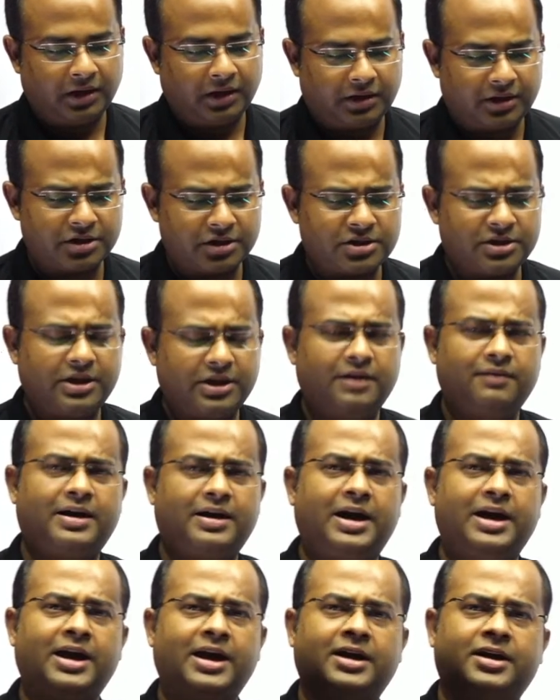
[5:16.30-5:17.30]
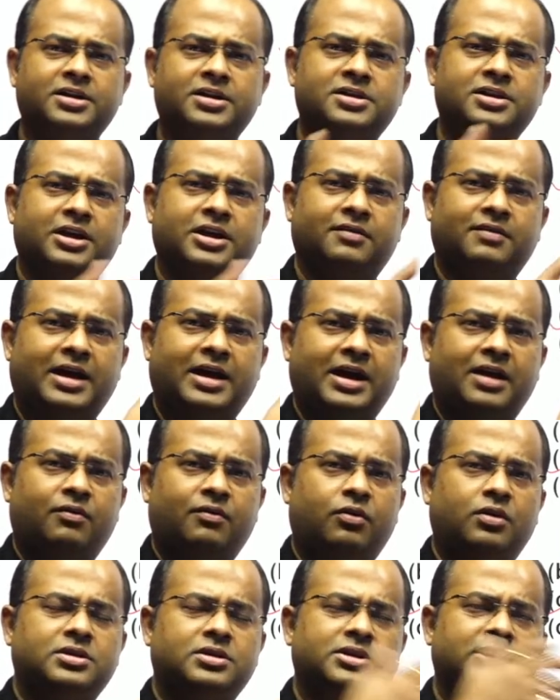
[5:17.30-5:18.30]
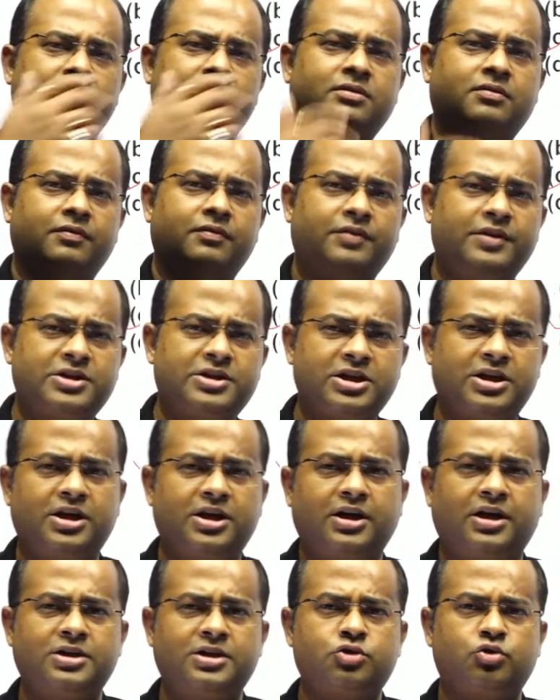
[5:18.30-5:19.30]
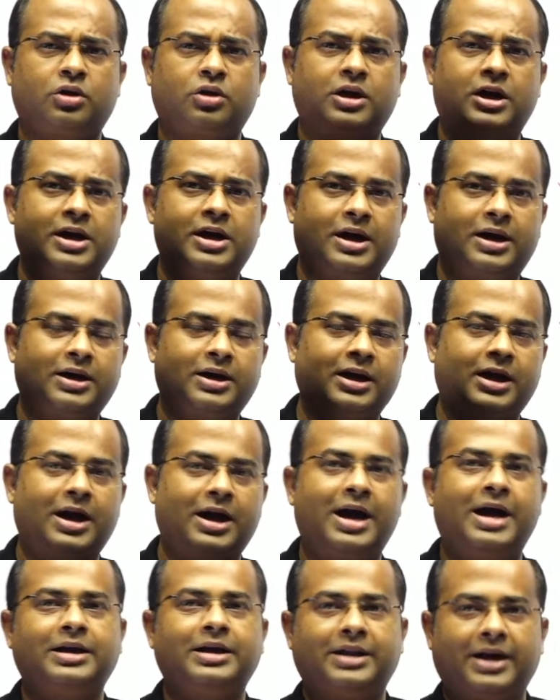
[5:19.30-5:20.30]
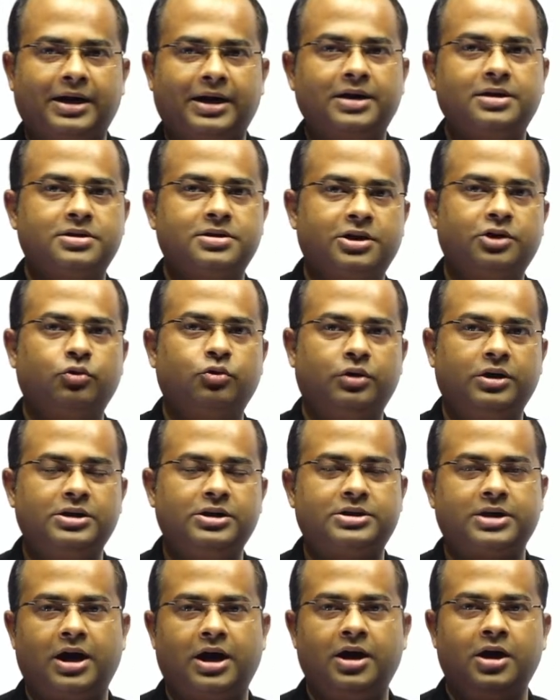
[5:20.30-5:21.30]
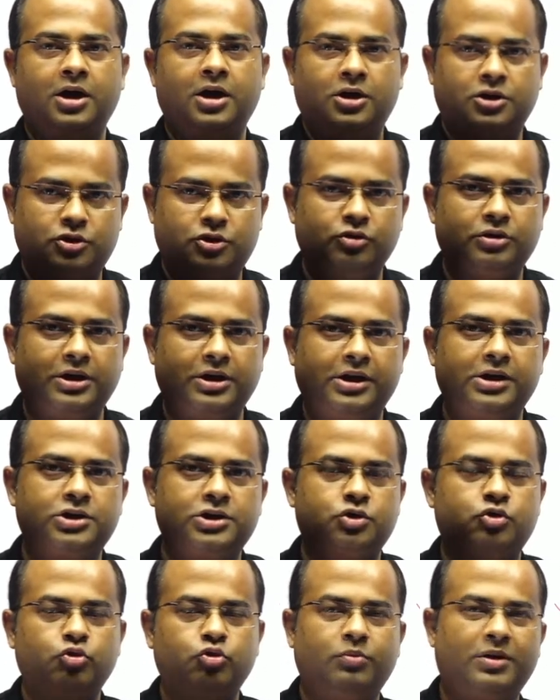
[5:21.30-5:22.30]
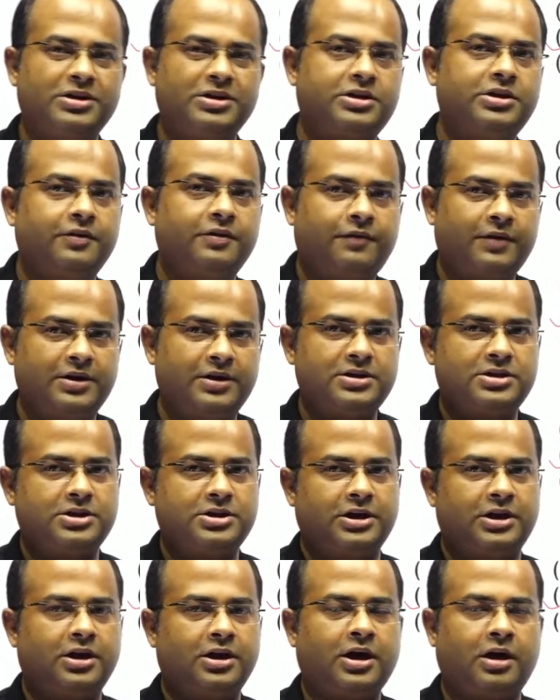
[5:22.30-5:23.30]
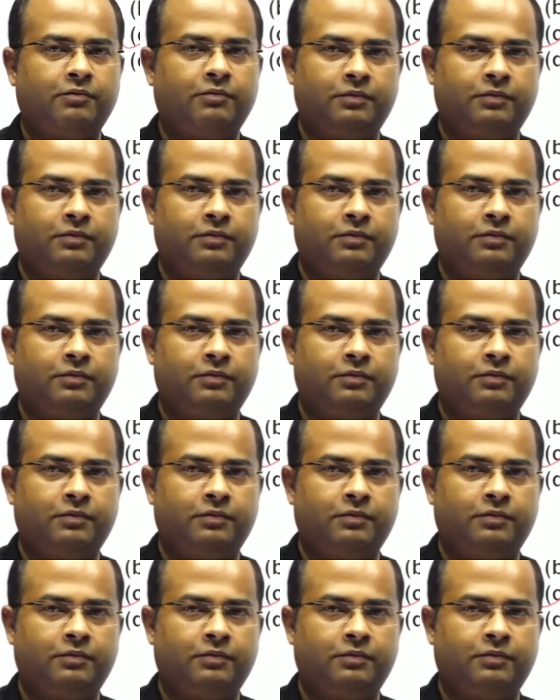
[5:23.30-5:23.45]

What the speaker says: Krishnadevaraya was in Vijayanagar, so Karnataka, and that is in Odisha. So there is too much difference there.